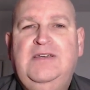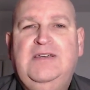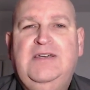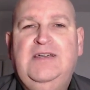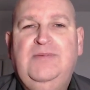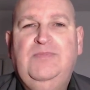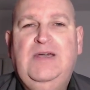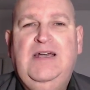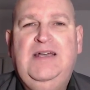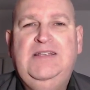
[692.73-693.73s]

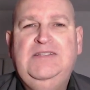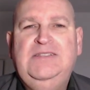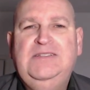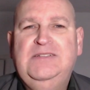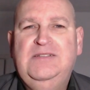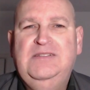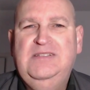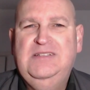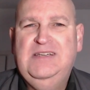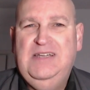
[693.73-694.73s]
And
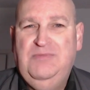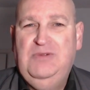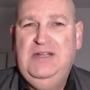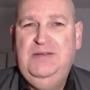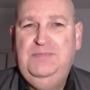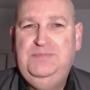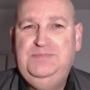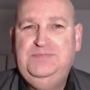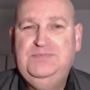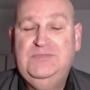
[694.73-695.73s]
the
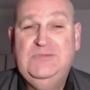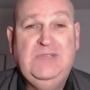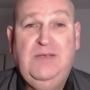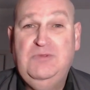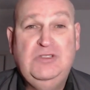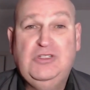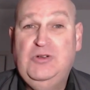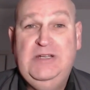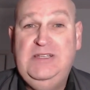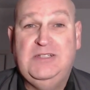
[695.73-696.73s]
camera's
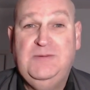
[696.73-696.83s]
great.